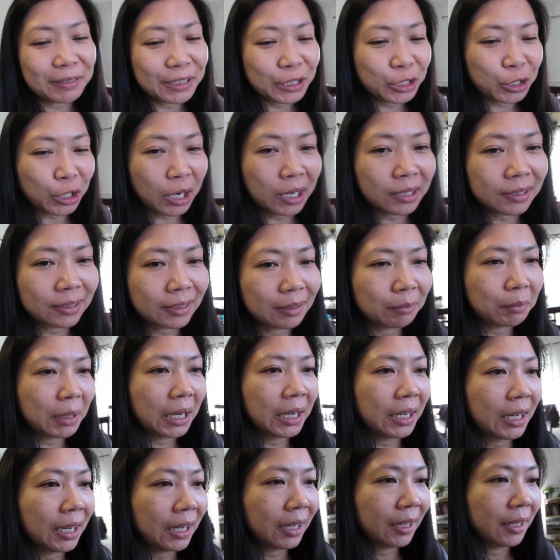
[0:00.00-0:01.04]
when Jocelyn
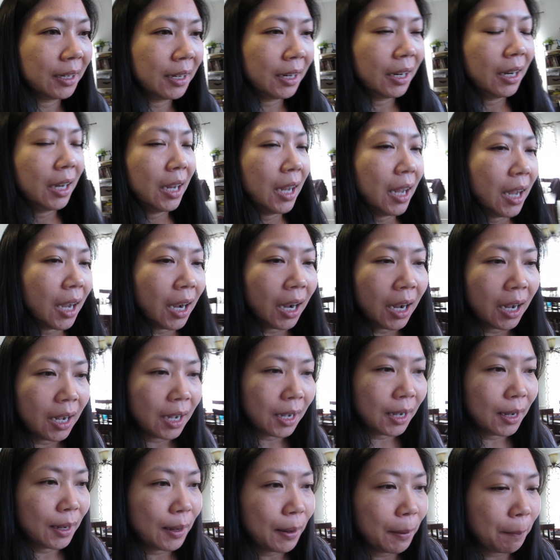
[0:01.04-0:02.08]
made it.
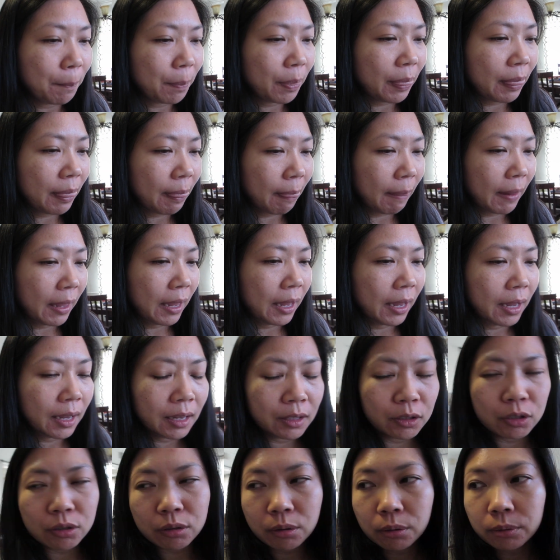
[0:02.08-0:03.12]
Um,
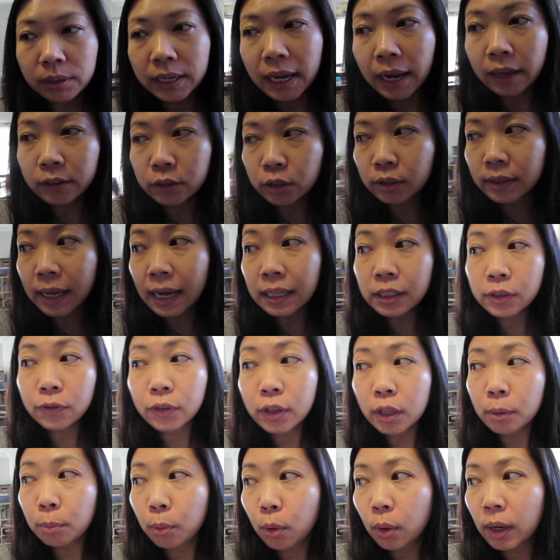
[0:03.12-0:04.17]
and so yeah, so that's
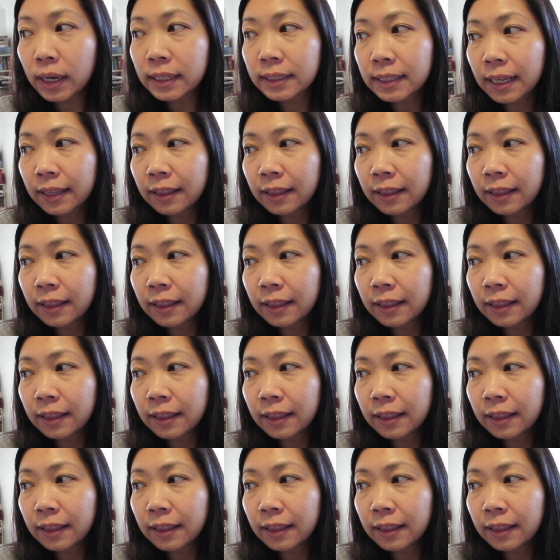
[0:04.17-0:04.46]
for the boys.